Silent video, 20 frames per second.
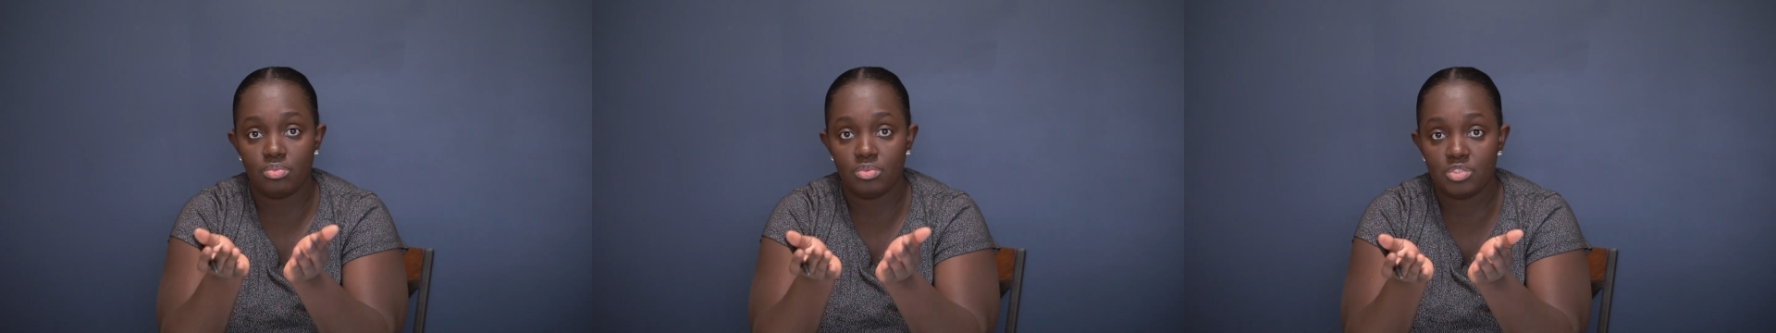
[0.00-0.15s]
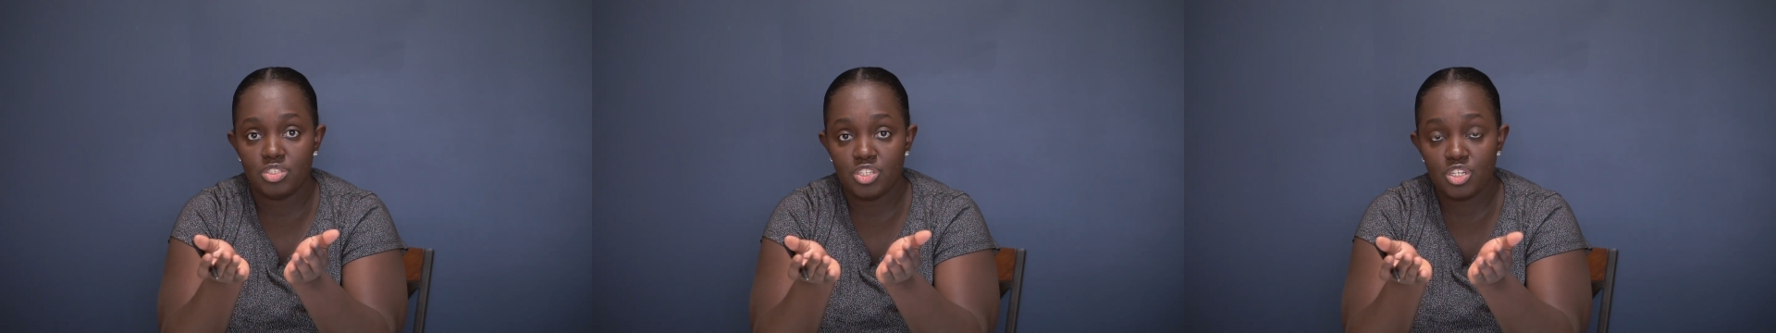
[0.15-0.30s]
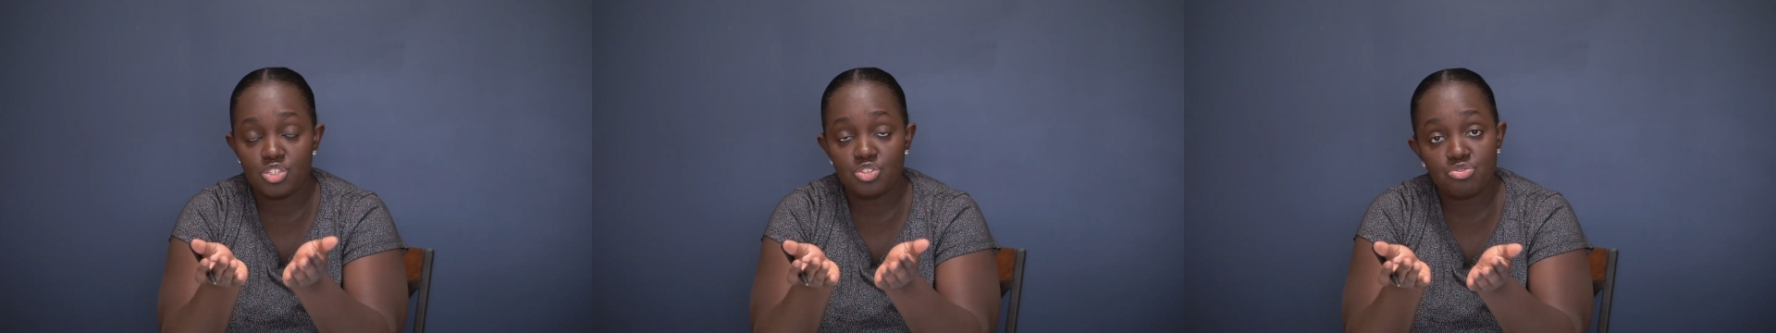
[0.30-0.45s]

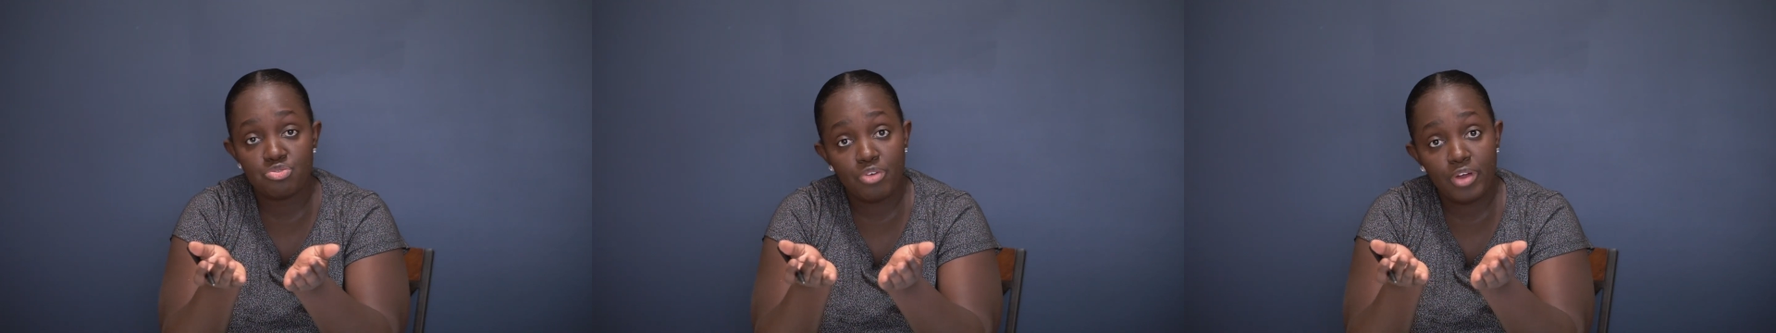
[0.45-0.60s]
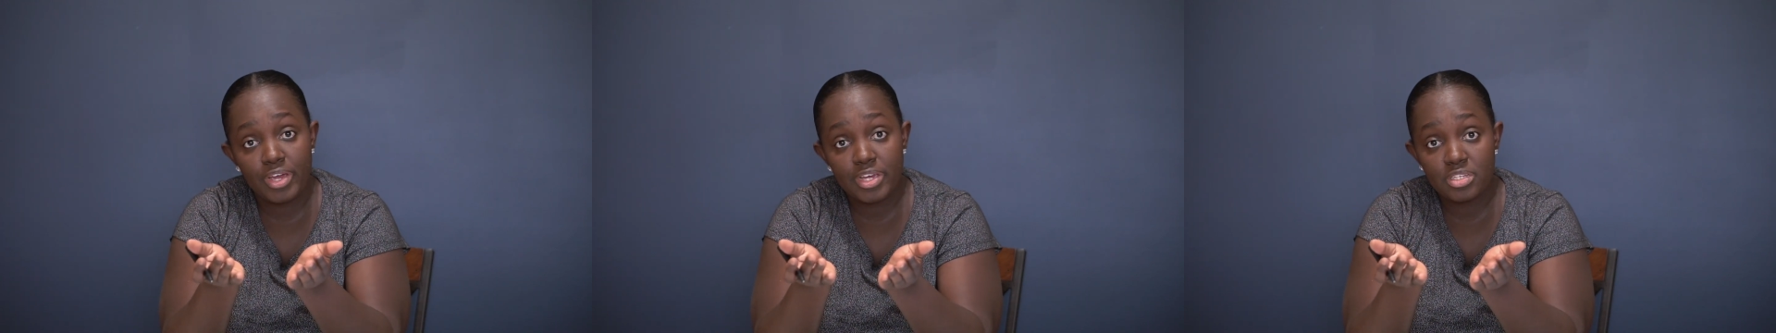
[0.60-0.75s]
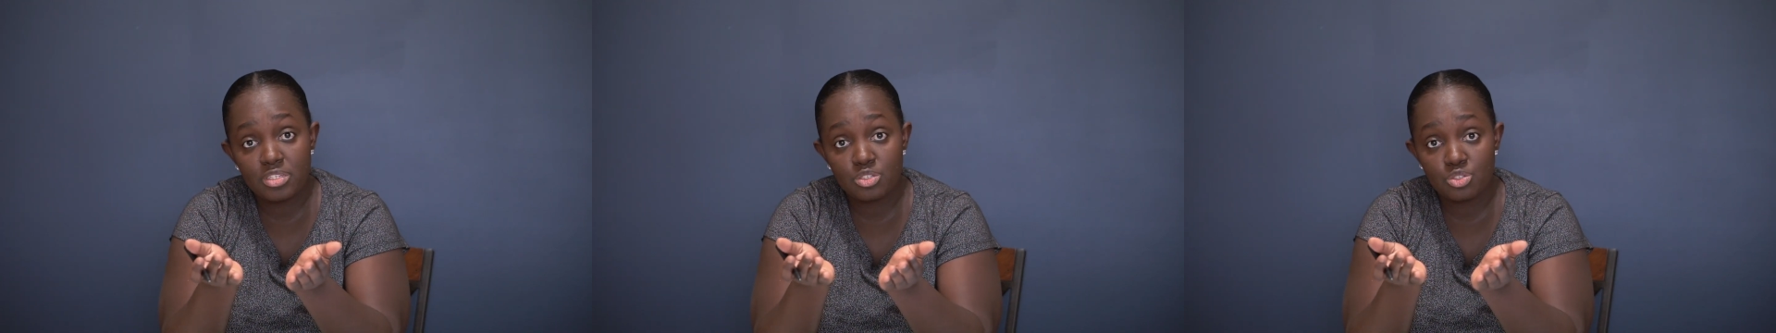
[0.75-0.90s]
just
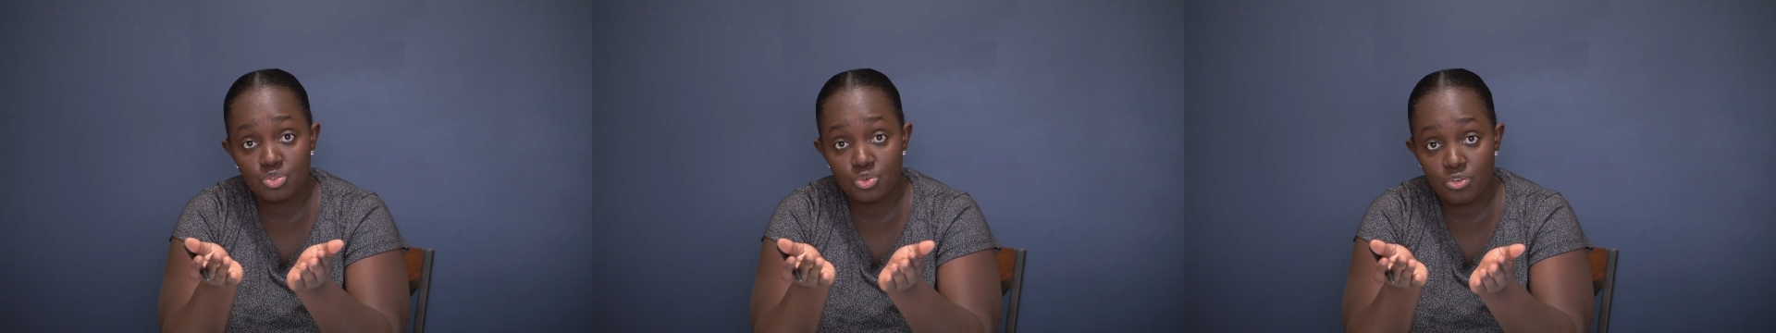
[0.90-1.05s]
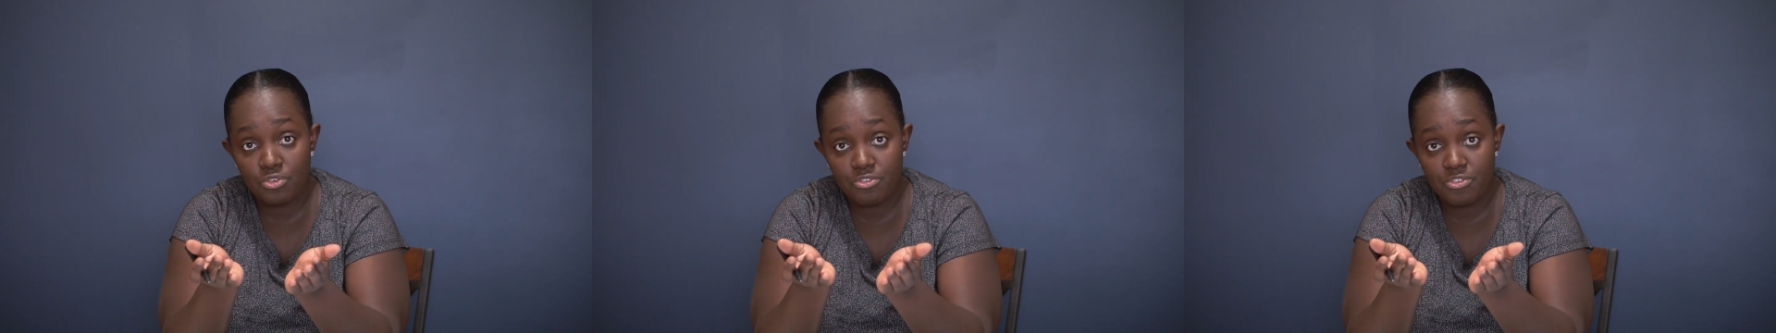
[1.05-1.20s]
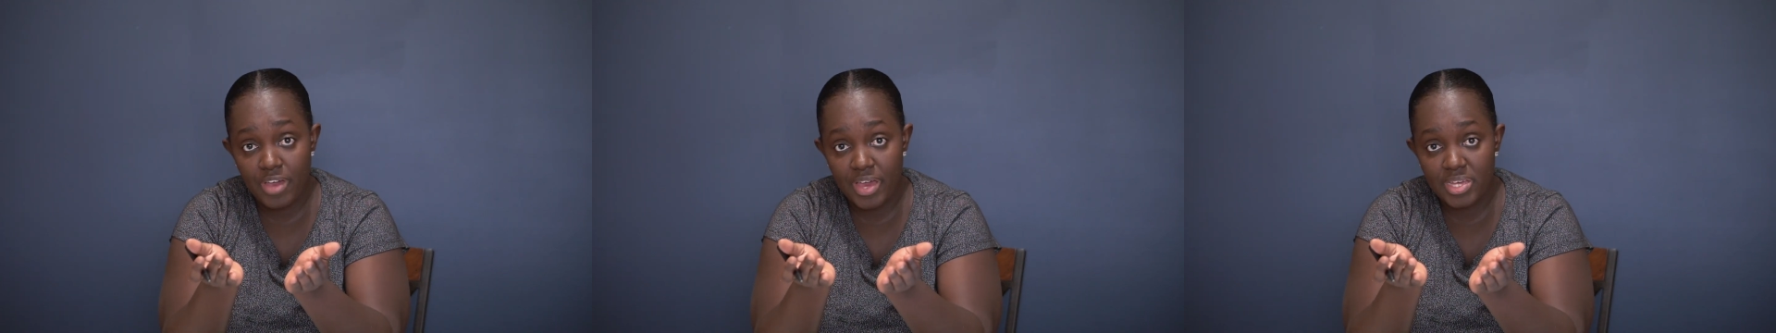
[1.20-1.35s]
rise so
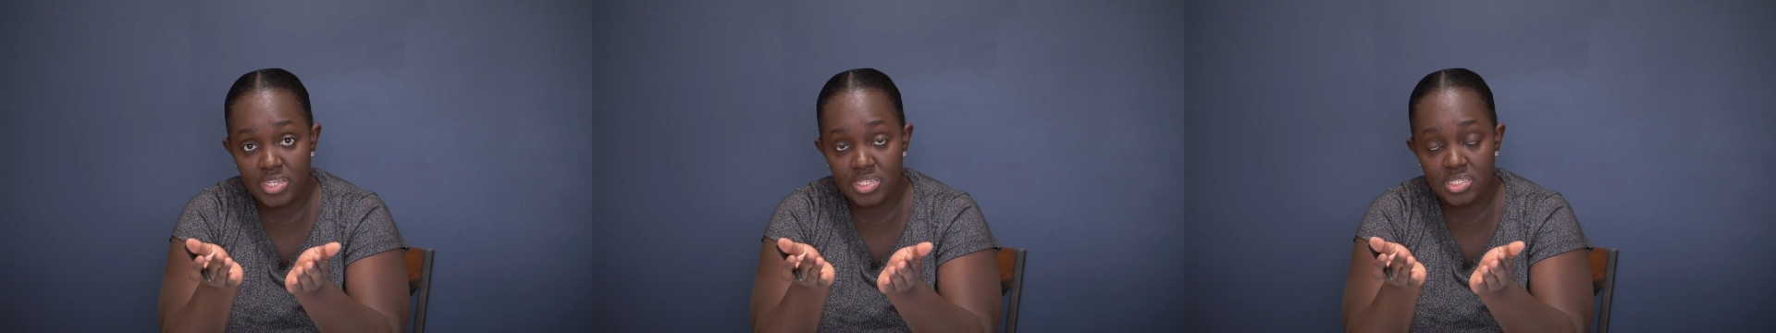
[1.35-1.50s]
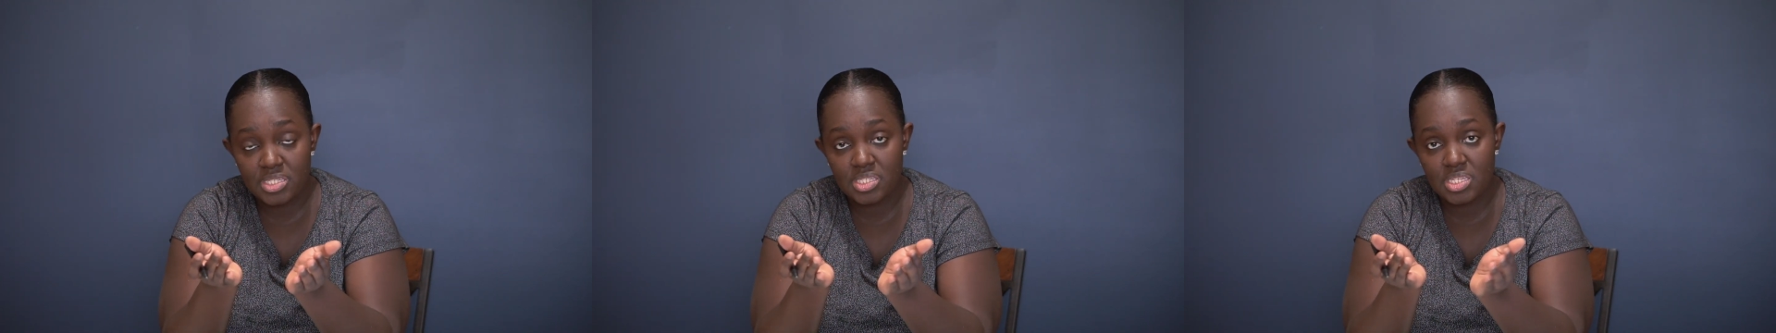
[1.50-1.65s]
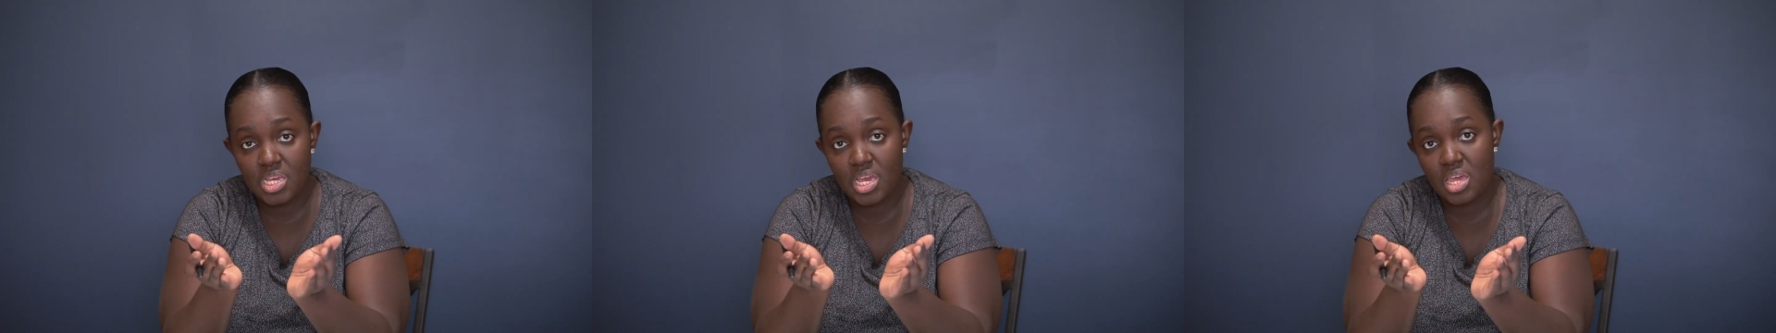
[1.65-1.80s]
fast,